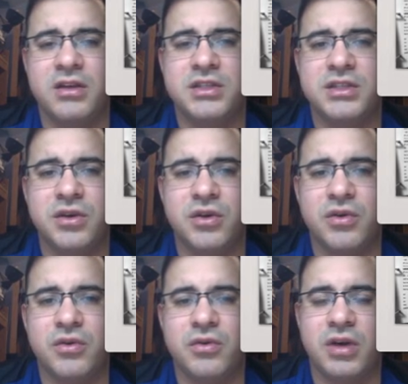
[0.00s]

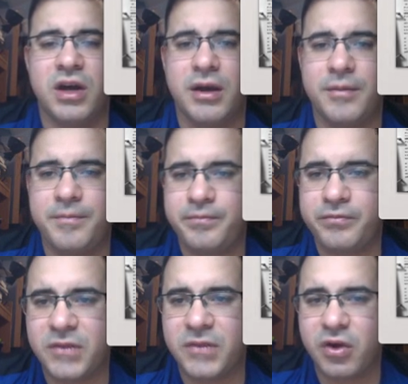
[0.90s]
So
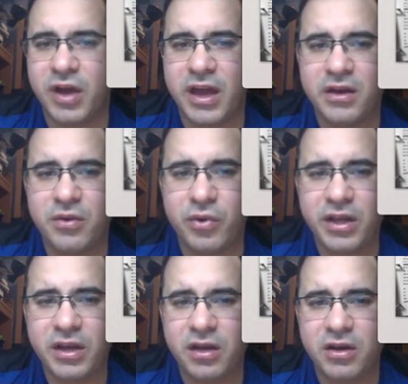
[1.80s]
go ahead and
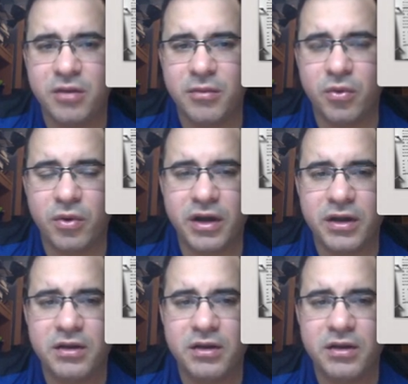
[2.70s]
read number 1,